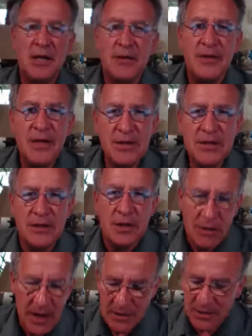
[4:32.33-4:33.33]
These
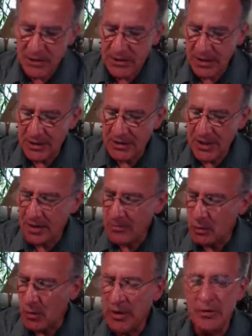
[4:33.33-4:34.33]
lessons
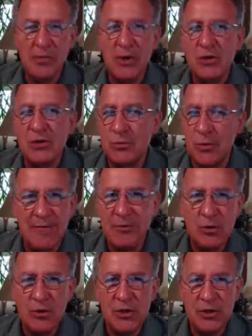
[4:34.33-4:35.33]
examine one of the most
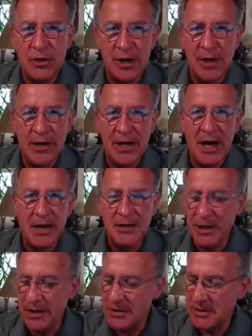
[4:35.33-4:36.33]
revolutionary
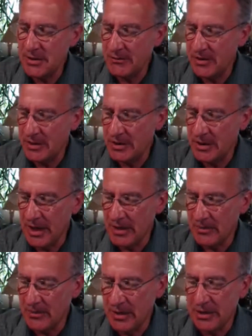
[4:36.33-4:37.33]
ideas of the
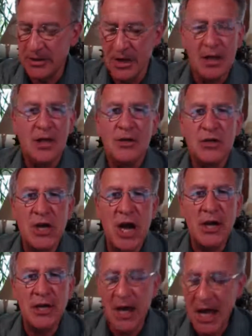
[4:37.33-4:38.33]
Enlightenment,
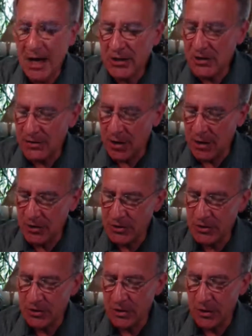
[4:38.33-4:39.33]
John Locke's
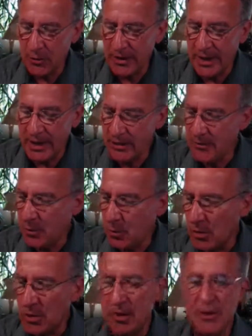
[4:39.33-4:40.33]
notion that we enter the
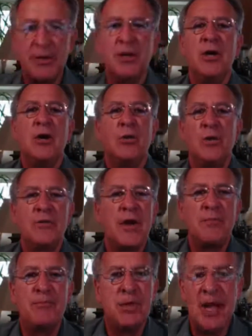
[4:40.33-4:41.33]
world with
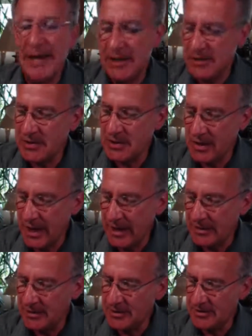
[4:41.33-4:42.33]
a blank
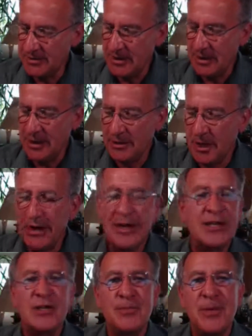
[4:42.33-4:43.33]
slate, and our
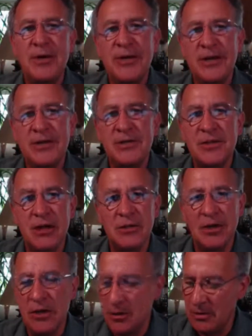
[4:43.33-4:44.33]
experience
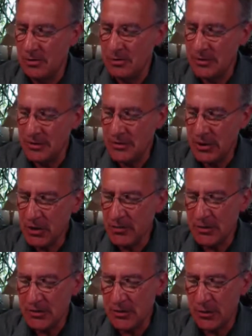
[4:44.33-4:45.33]
alone
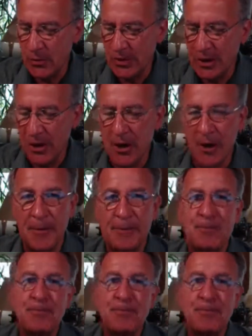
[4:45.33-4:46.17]
determines who we are.